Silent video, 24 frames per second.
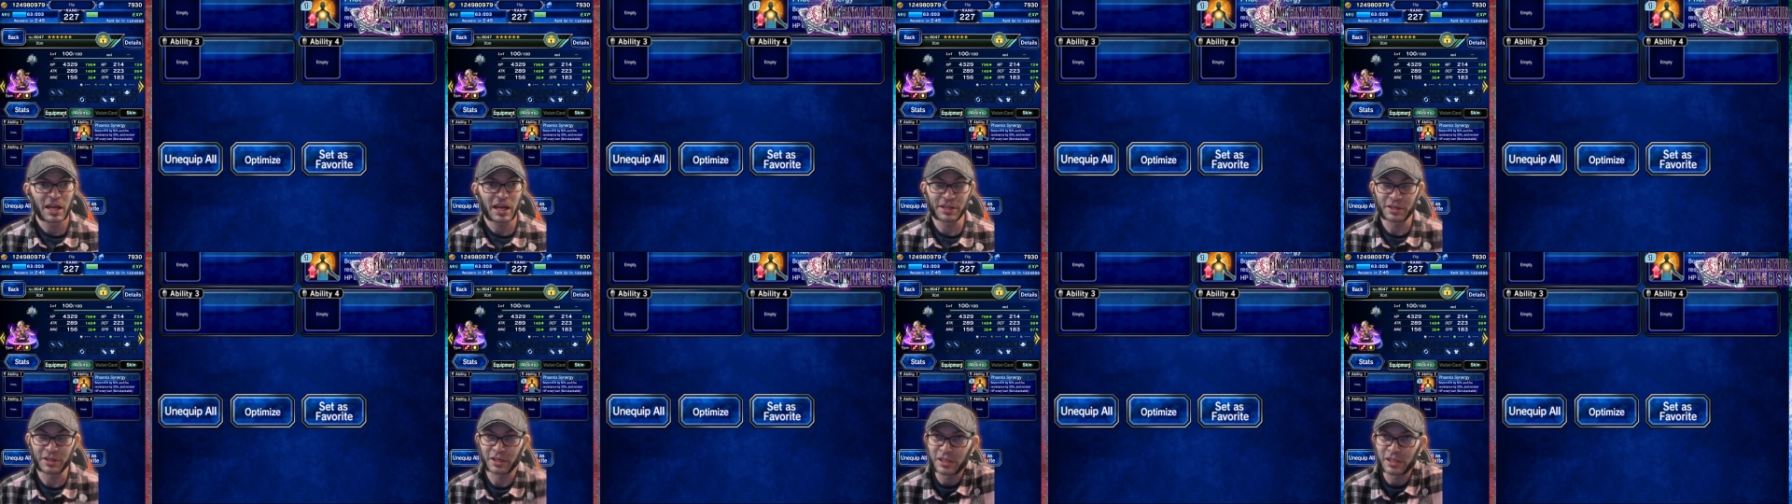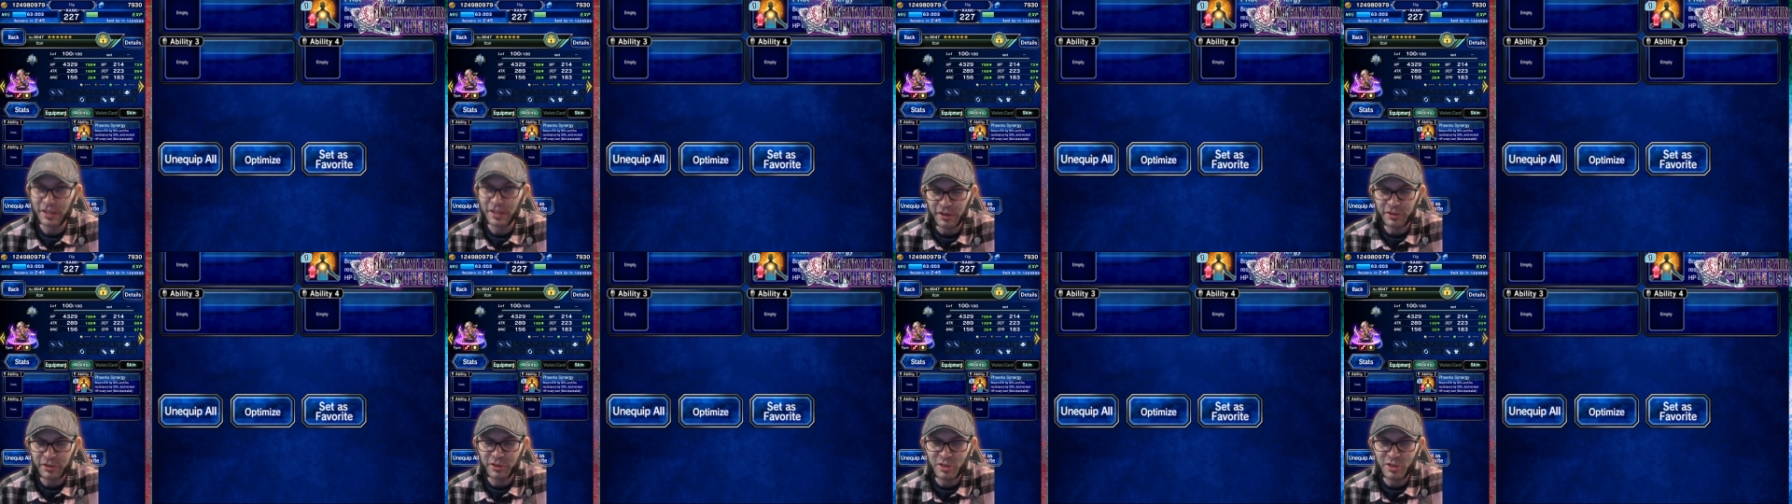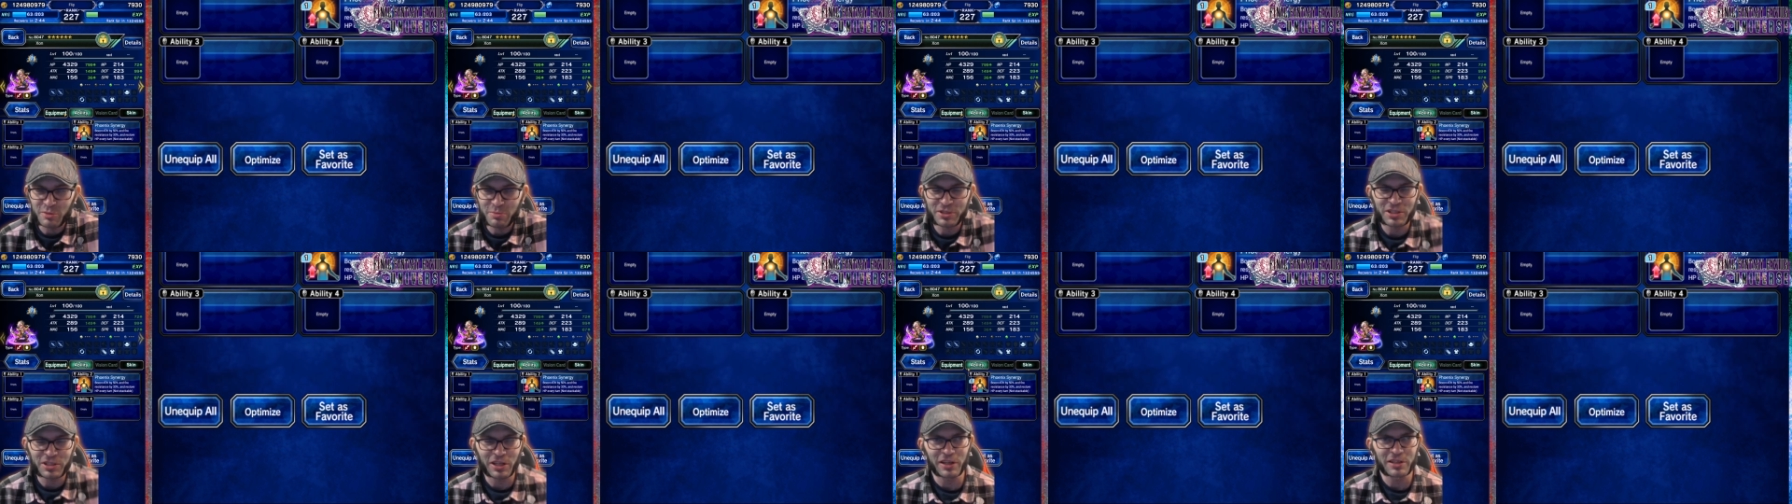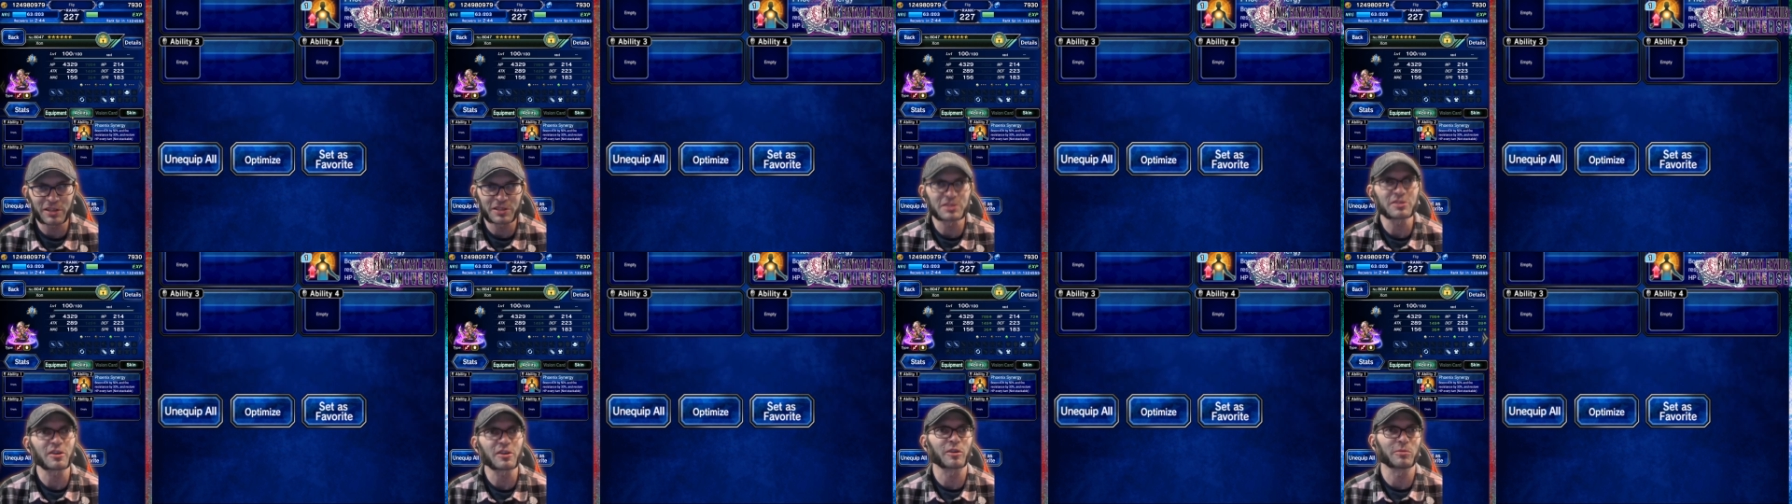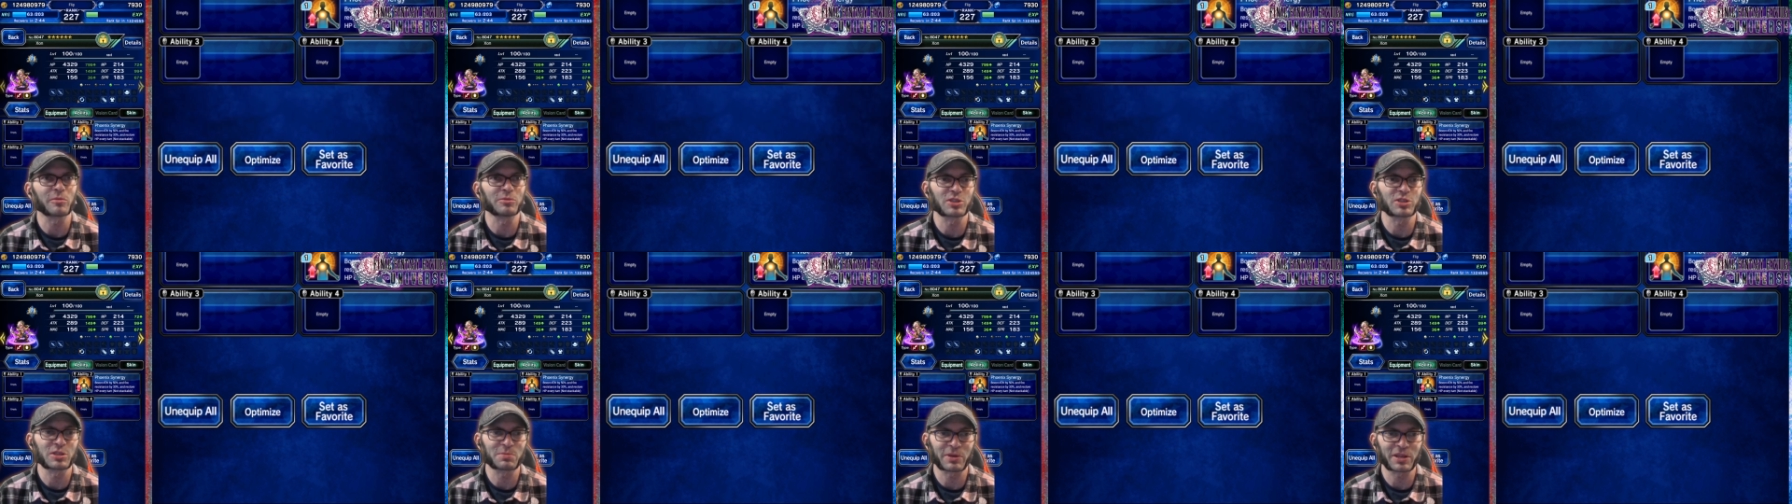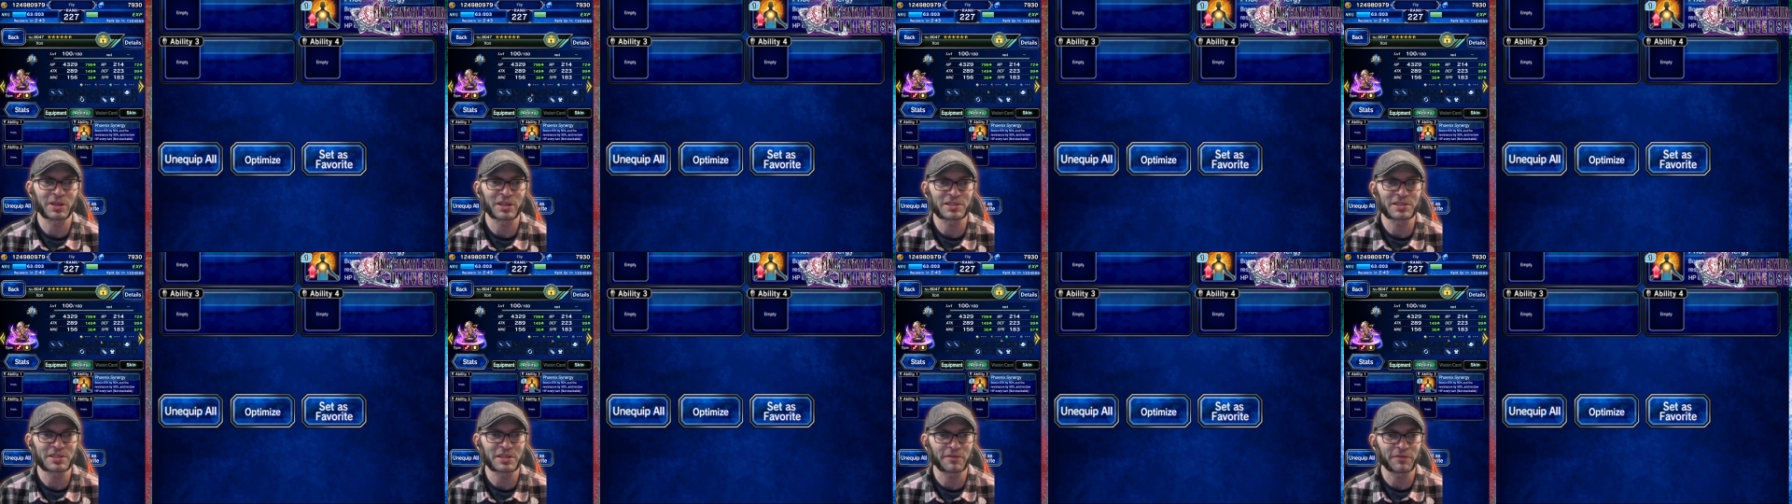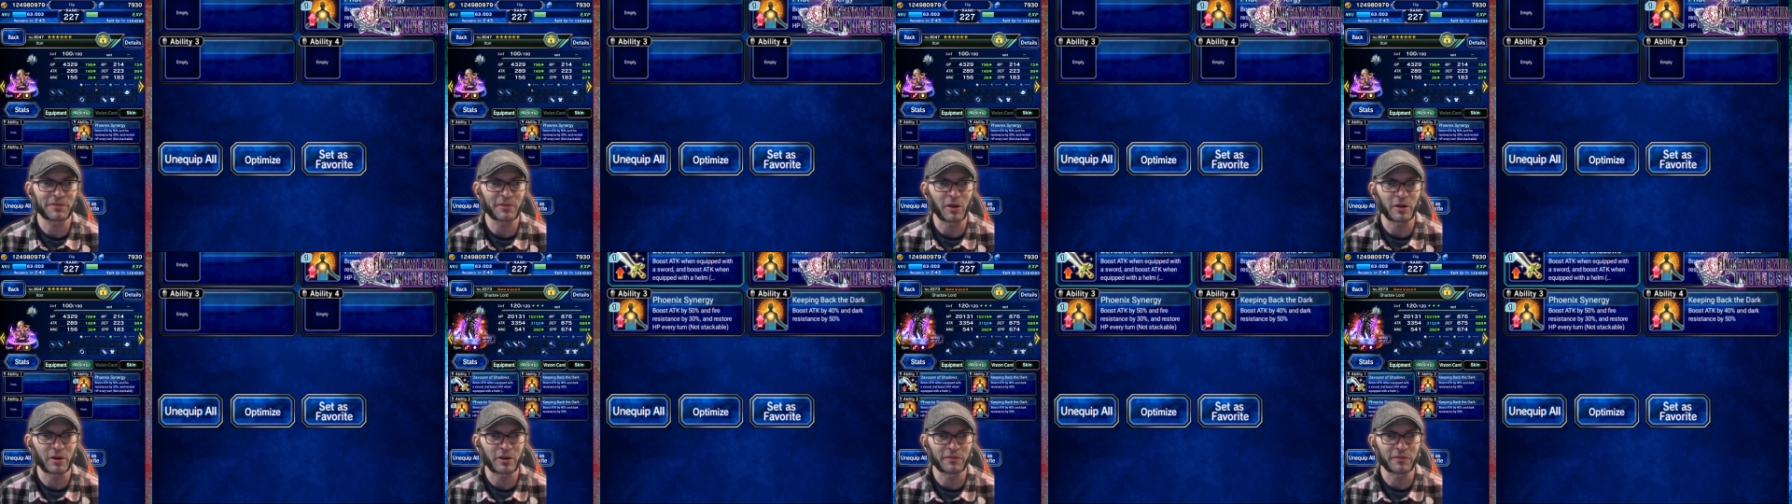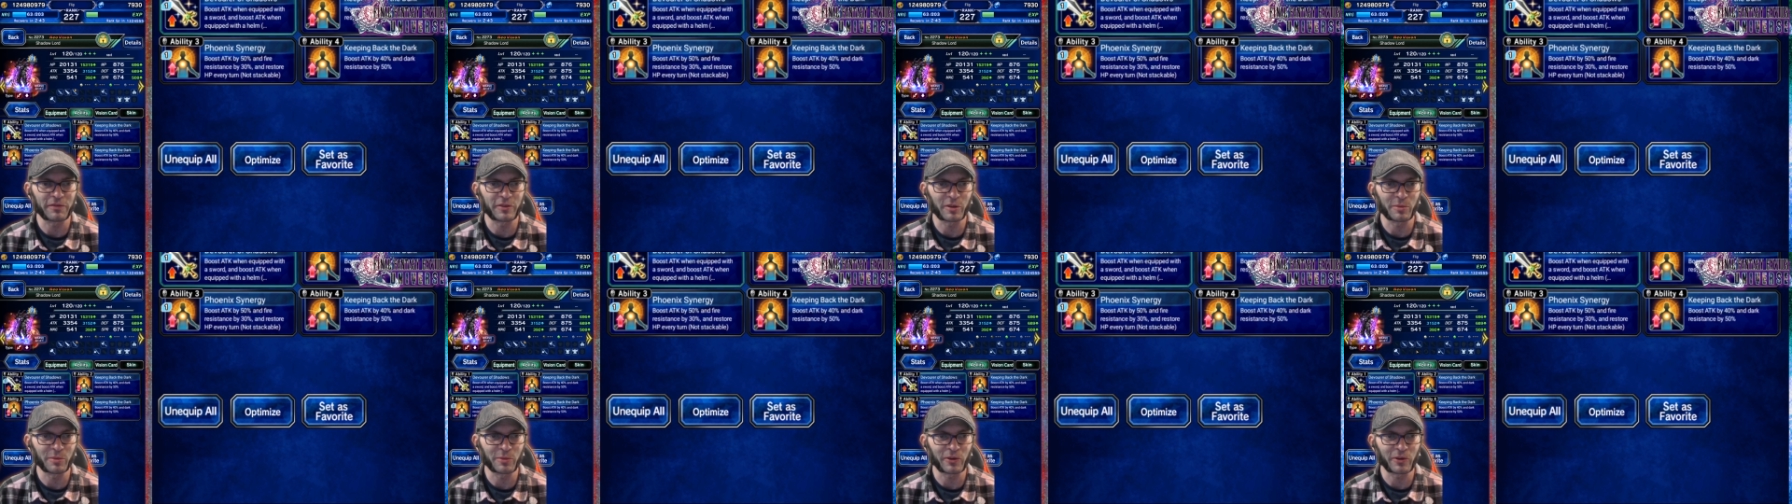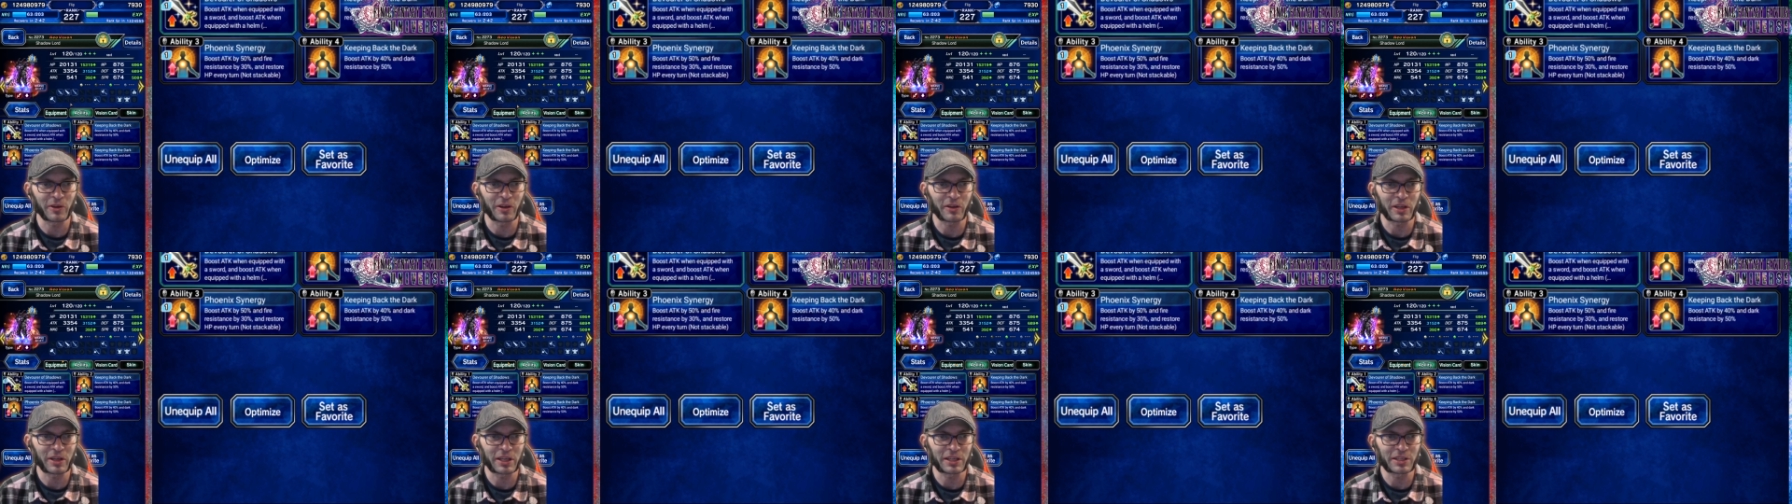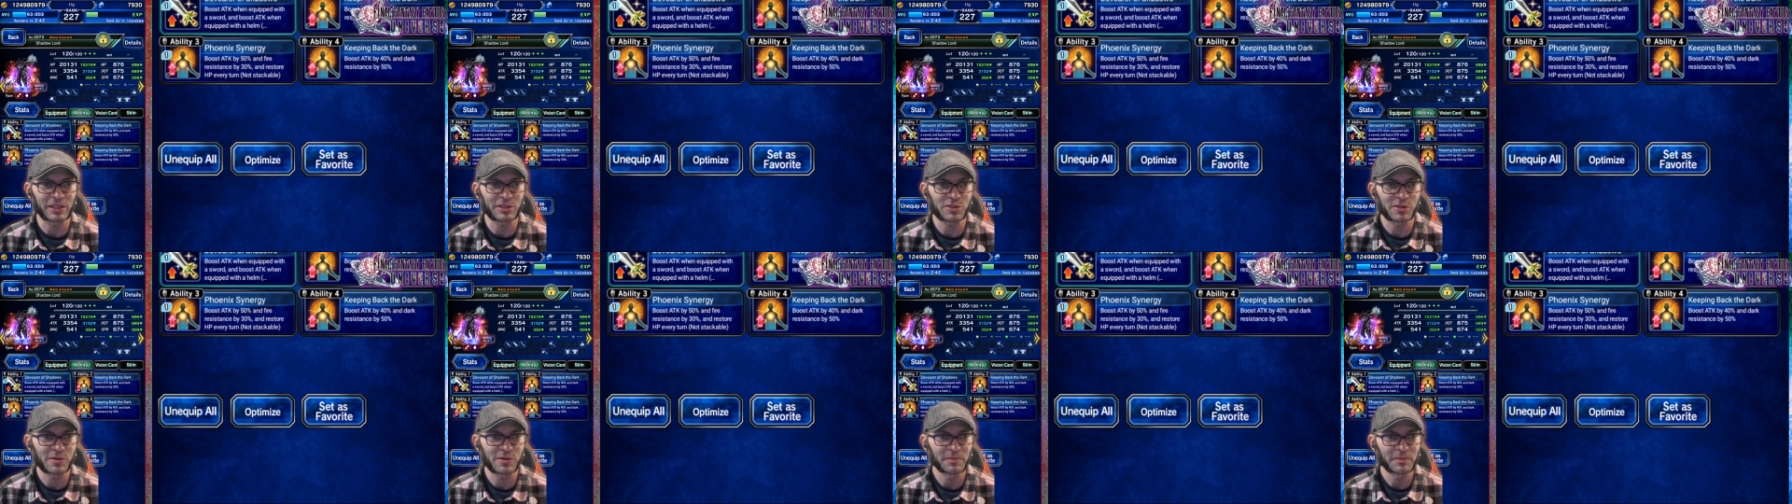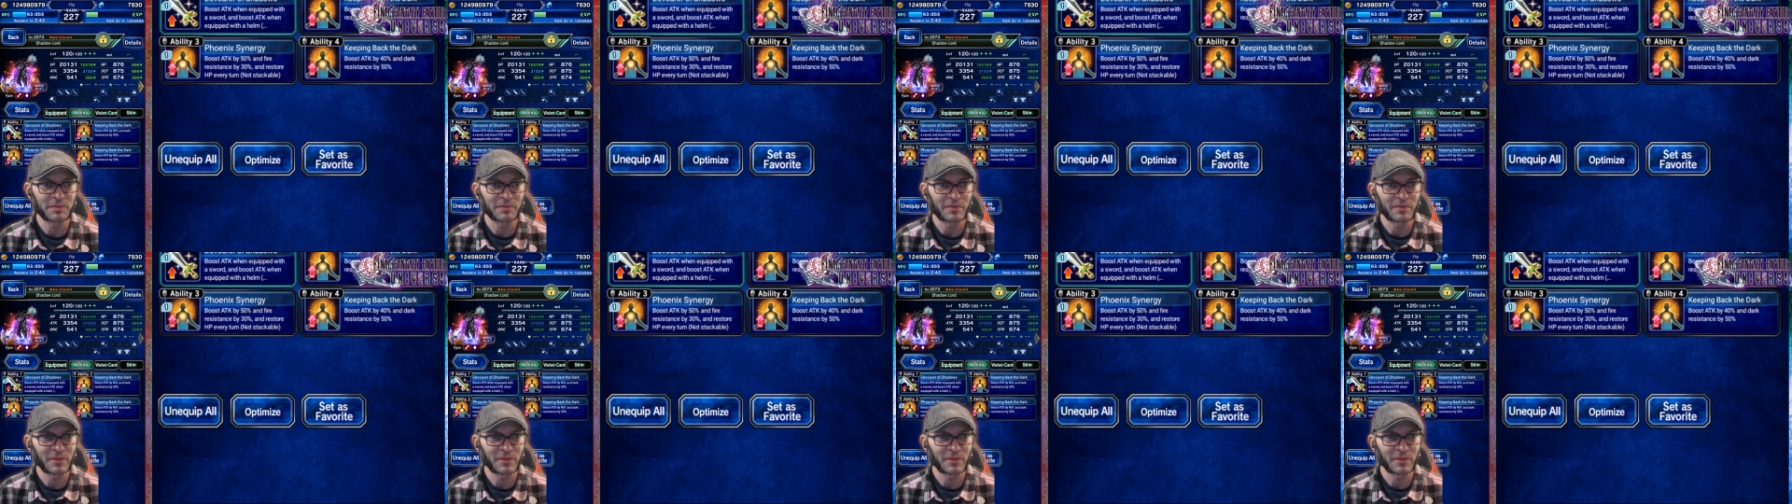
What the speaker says: and the Conductor's Batons are just because they've autofill morale gauge.